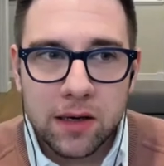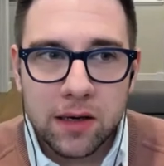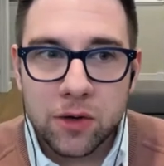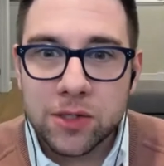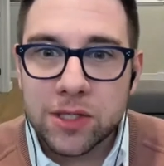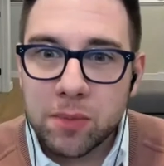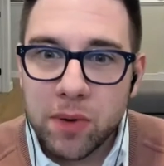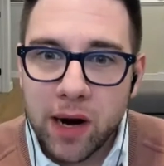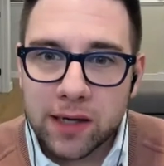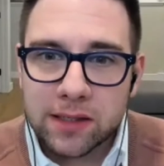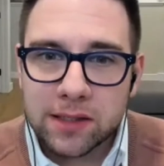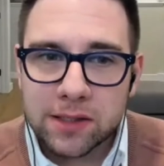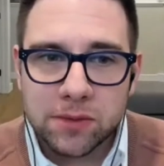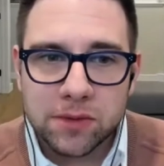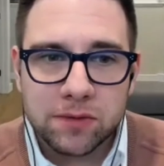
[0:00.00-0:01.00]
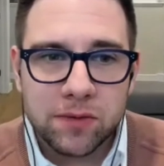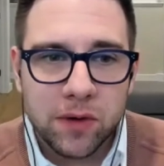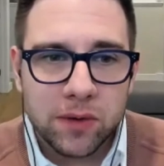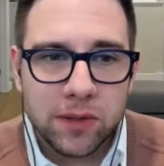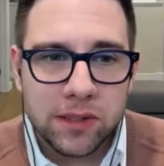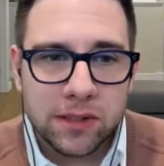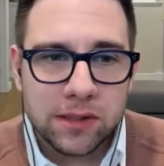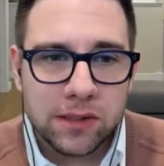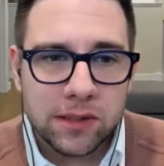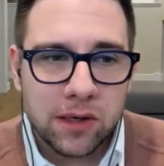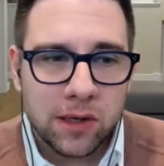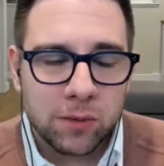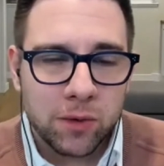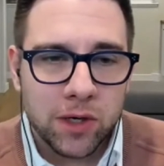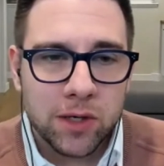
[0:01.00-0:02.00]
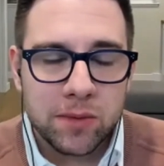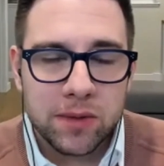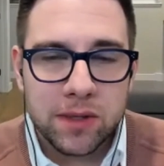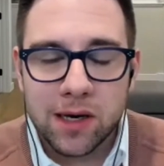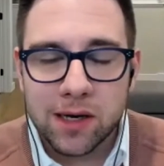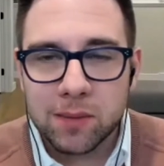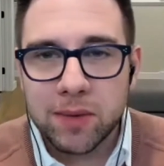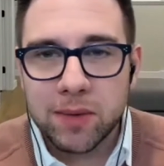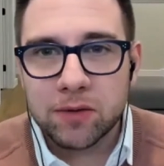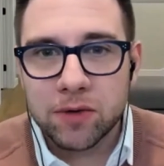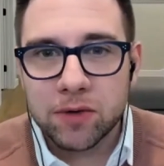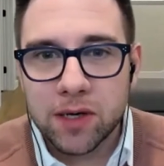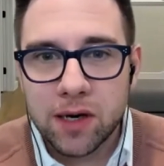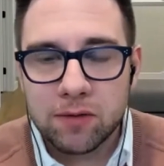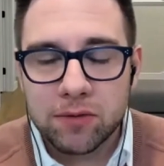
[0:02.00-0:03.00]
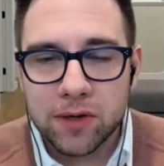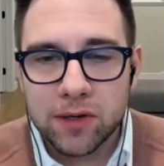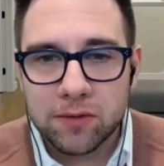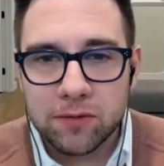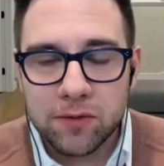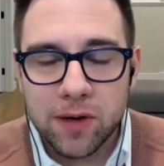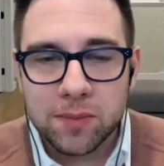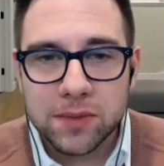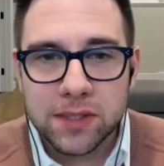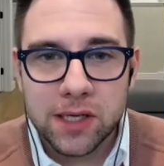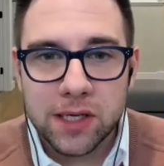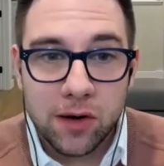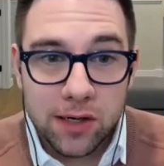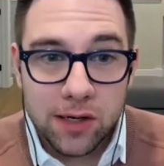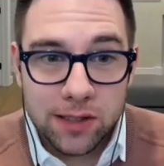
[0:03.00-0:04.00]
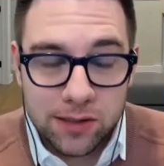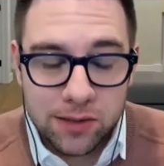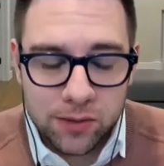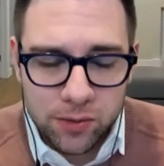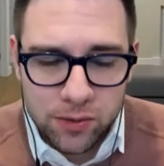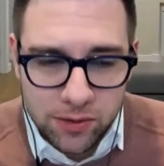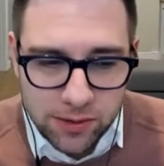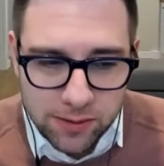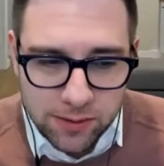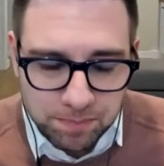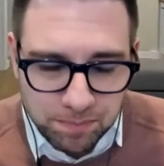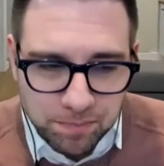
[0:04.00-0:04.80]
O T practice was focused on working with young men recovering from psychotic disorders,